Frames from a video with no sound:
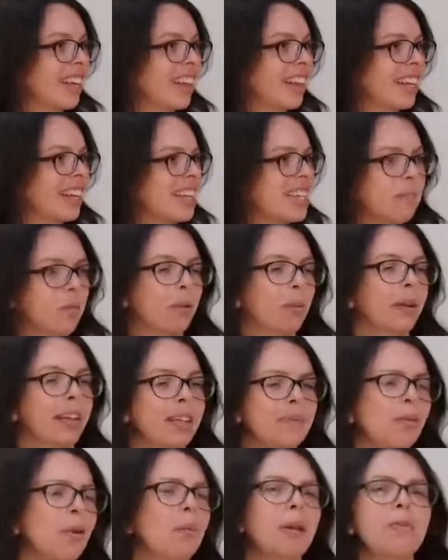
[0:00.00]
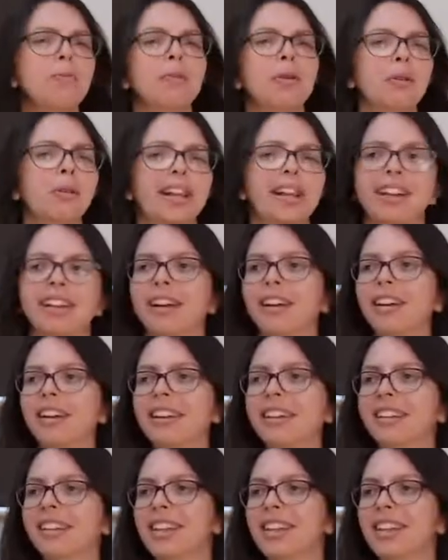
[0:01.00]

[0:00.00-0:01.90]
I think it's probably a moonlit night.